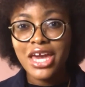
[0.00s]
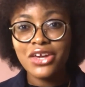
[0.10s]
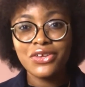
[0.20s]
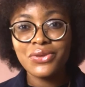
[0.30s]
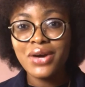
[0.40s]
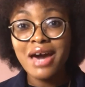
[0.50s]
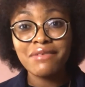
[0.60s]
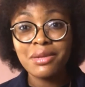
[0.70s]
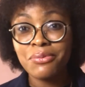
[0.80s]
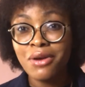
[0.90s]
you don't have
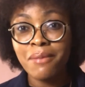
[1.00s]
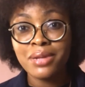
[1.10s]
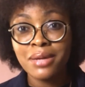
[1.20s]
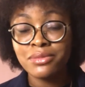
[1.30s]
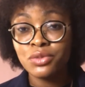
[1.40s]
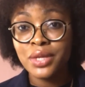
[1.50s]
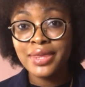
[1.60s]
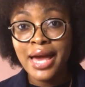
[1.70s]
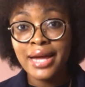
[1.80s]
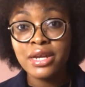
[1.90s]
any problems with
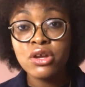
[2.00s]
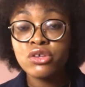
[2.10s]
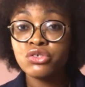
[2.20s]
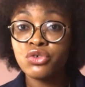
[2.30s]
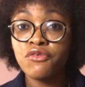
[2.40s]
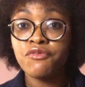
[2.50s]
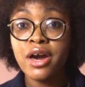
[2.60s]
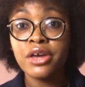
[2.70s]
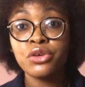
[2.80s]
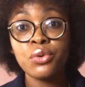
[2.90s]
that, so
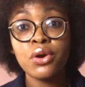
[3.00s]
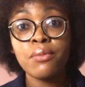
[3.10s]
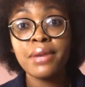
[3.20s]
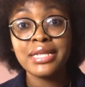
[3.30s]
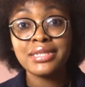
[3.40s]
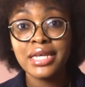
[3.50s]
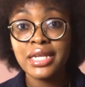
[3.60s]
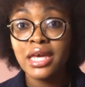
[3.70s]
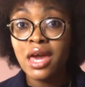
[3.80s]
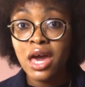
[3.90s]
far you
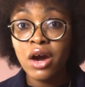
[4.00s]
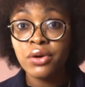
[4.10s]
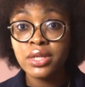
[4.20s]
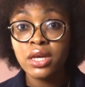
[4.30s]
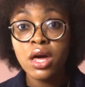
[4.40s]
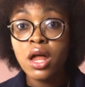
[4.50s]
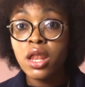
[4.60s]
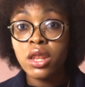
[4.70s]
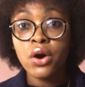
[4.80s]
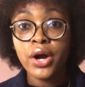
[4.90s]
maintain a healthy
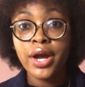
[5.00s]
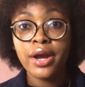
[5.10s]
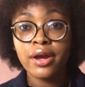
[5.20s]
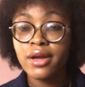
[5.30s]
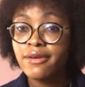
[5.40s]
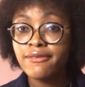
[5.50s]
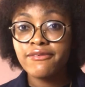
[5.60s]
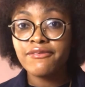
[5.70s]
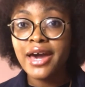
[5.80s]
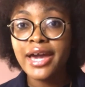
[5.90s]
long hair,
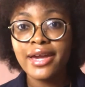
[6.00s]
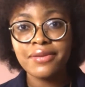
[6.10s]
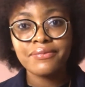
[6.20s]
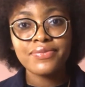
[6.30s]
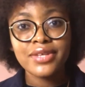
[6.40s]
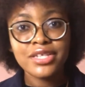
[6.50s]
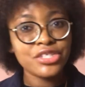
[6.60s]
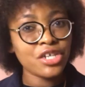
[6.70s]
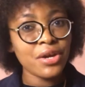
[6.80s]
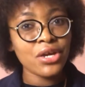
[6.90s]
fine.
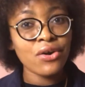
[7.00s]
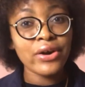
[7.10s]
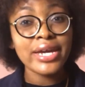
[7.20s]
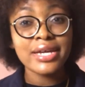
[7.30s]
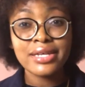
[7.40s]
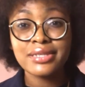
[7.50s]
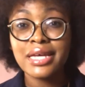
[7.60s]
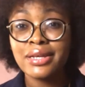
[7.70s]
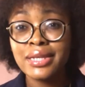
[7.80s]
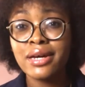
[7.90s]
Jheri coil is
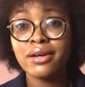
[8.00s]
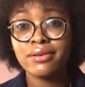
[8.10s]
another